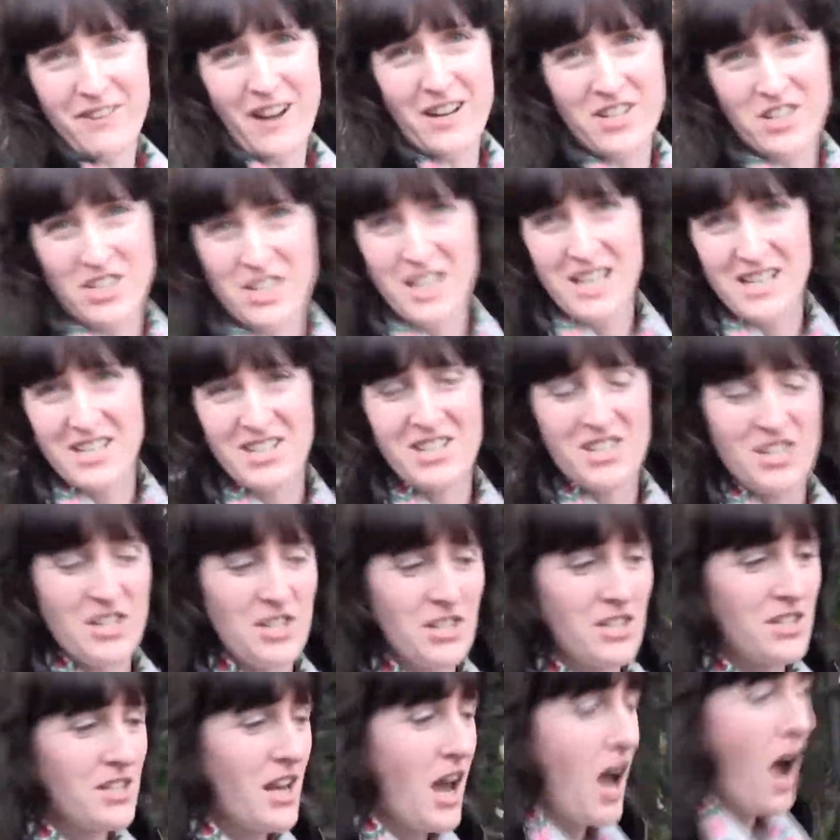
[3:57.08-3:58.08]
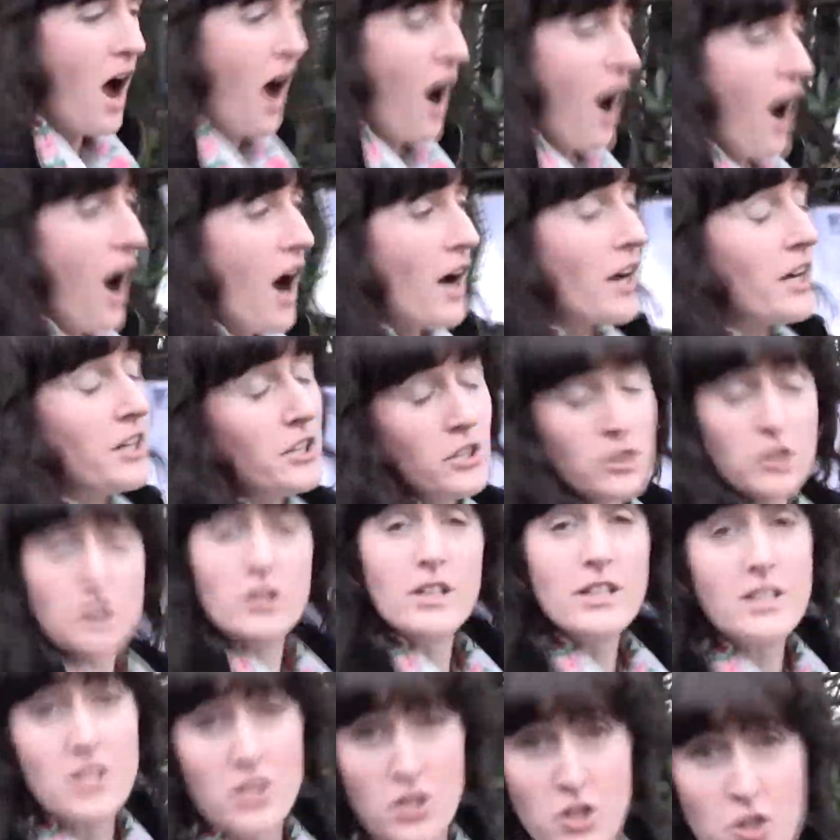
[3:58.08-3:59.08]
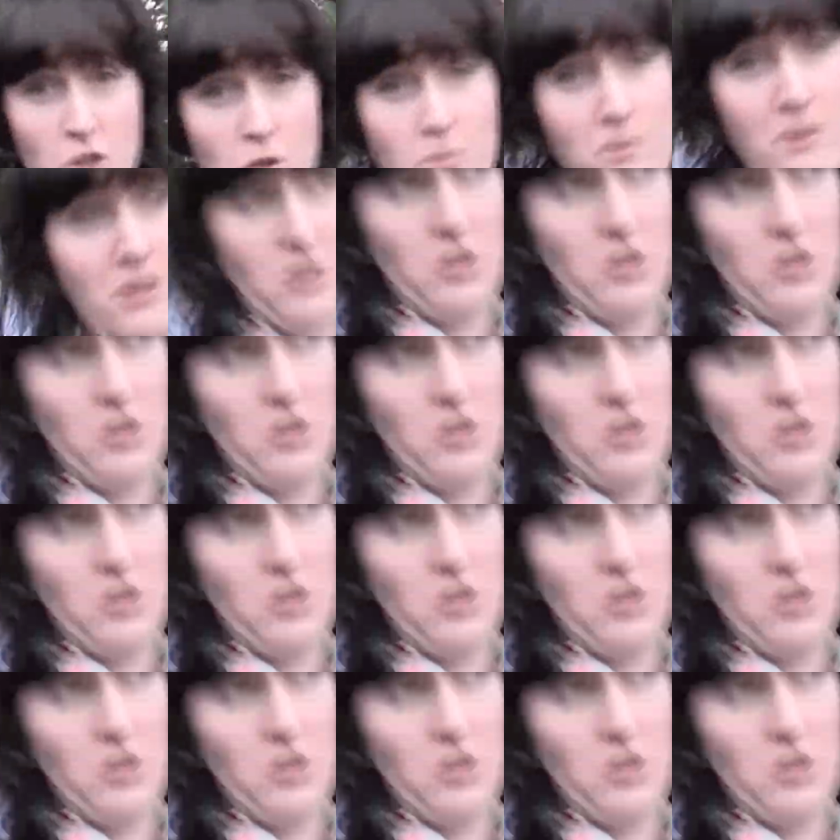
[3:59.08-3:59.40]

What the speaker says: fashionistas are going to agree to shop